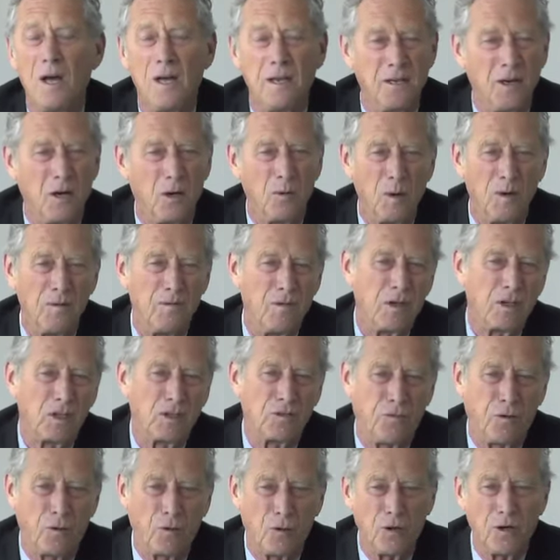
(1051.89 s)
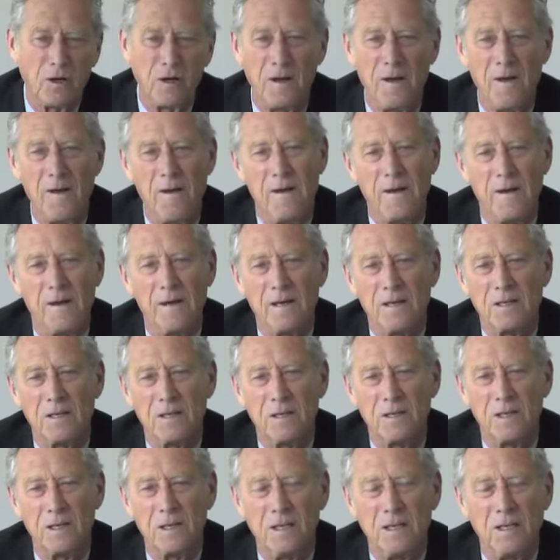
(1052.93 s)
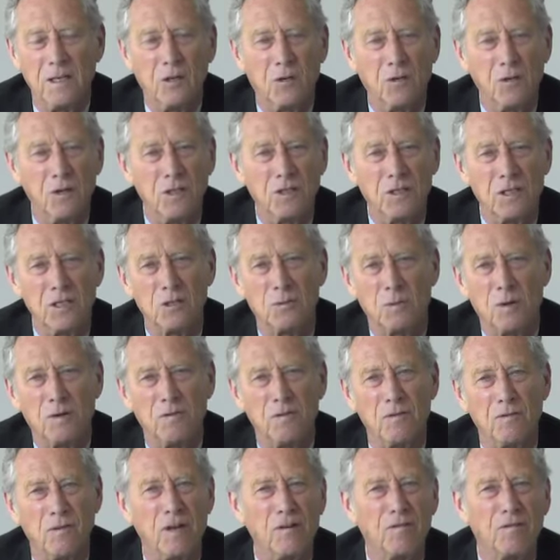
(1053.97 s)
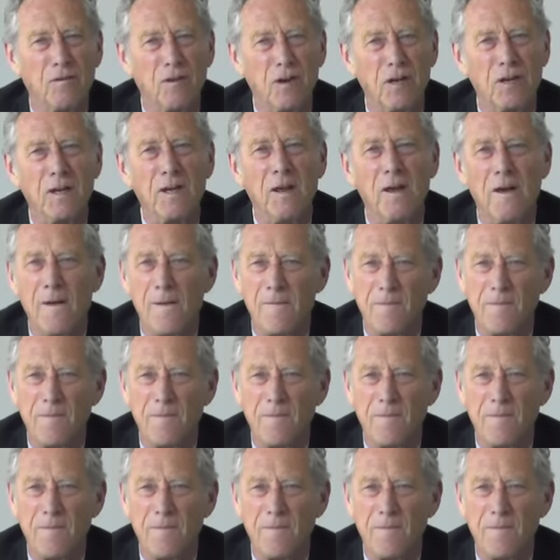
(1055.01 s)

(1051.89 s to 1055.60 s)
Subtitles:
Now, whether it's 4 increases rather than 3,